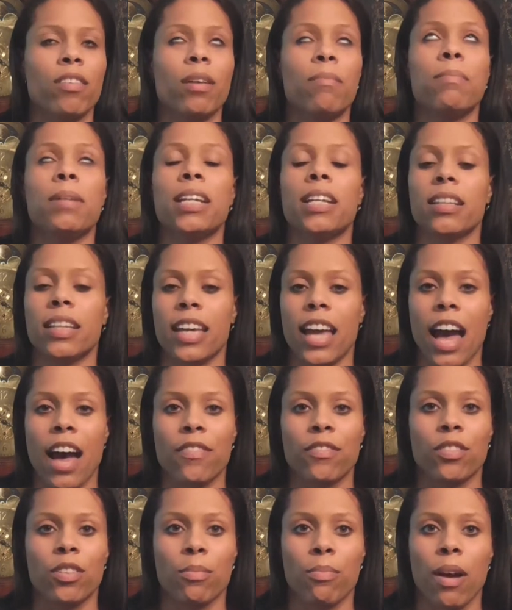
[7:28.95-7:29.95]
immediately
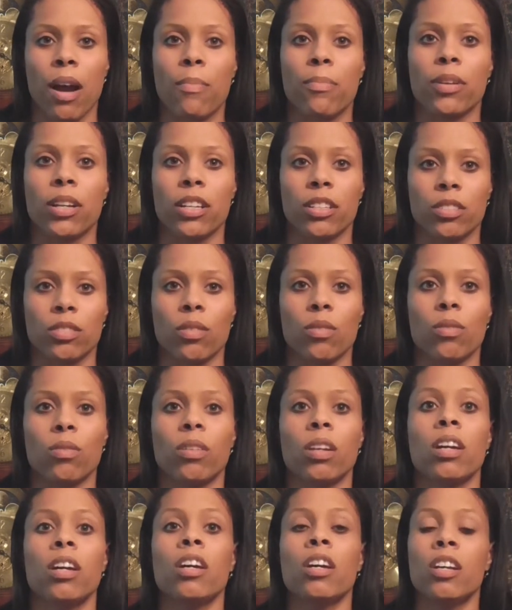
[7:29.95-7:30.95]
after the property is
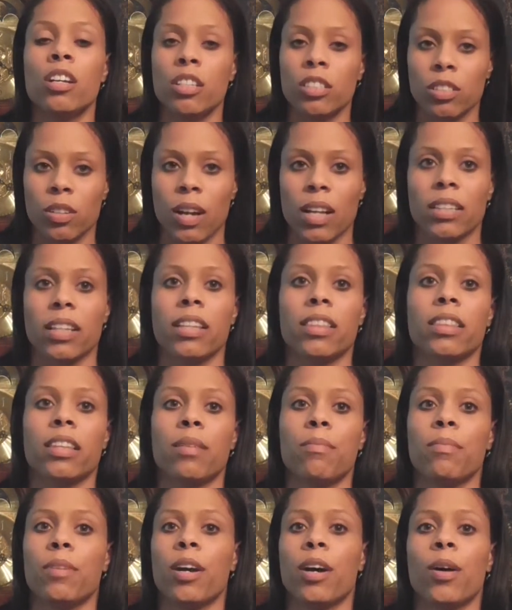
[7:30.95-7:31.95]
sold. So I let
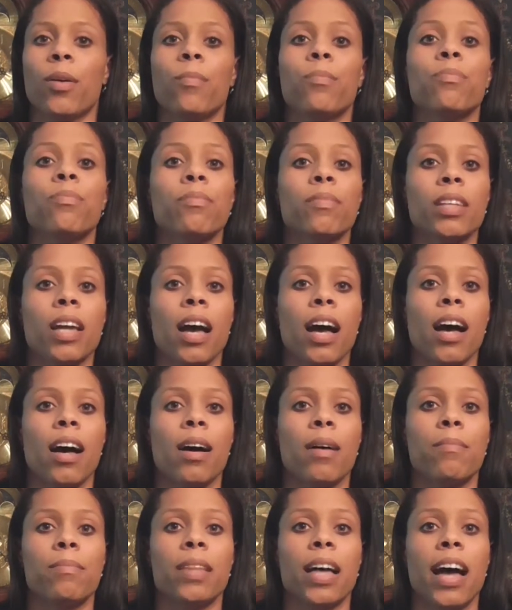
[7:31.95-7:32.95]
them know
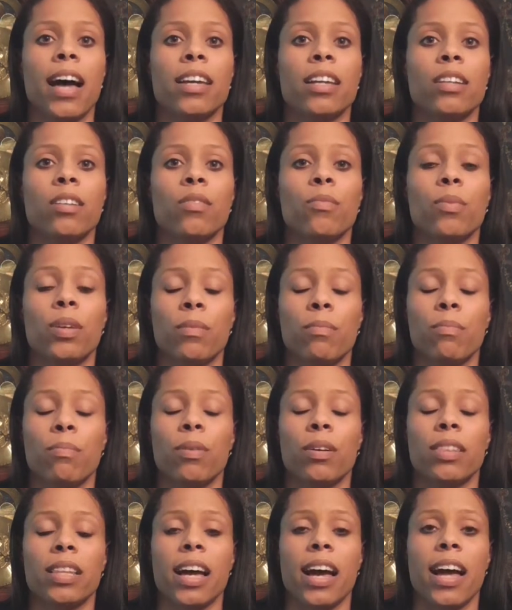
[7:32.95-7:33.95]
that we
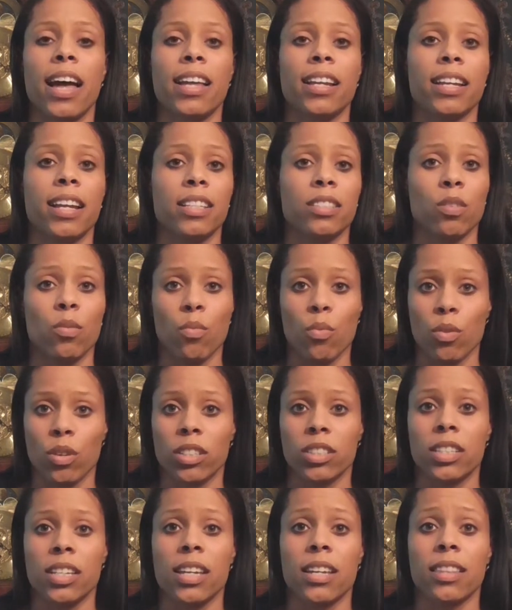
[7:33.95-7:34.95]
put that in as a
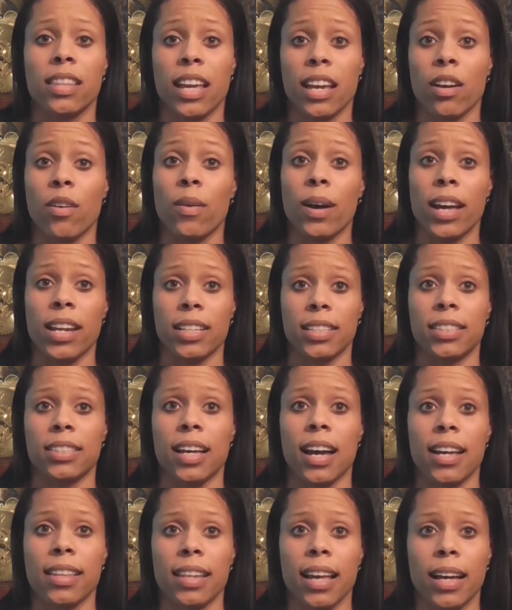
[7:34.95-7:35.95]
warranty, and they go ahead and
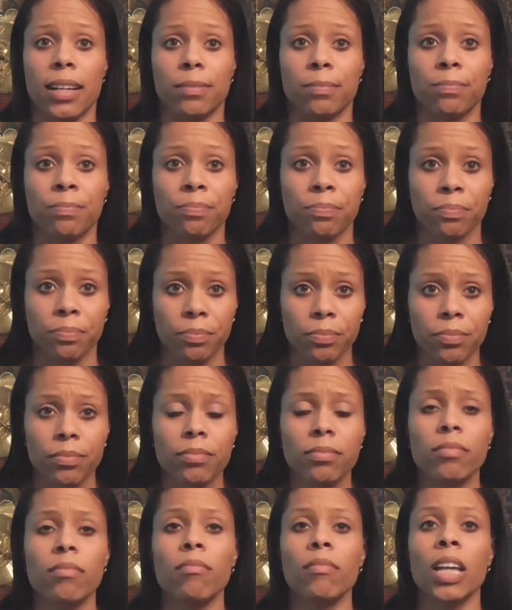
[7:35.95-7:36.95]
sign that.
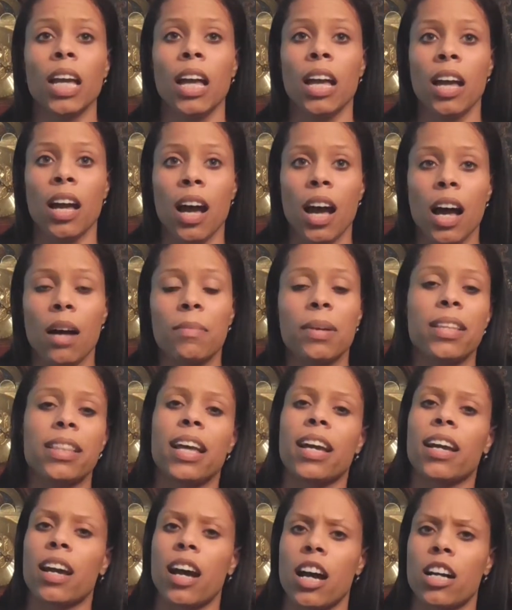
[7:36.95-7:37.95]
In
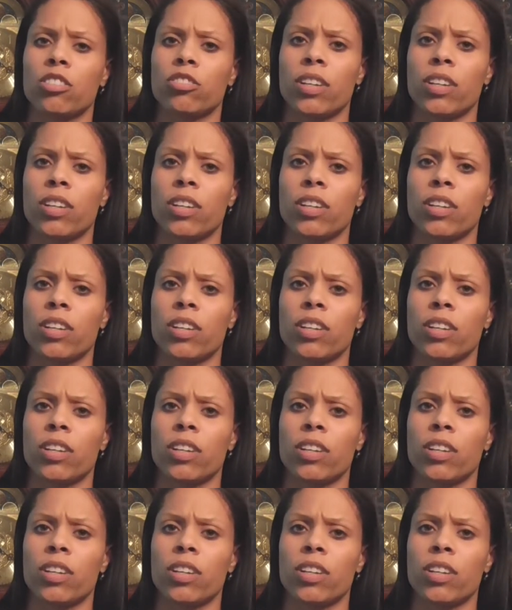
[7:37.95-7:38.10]
that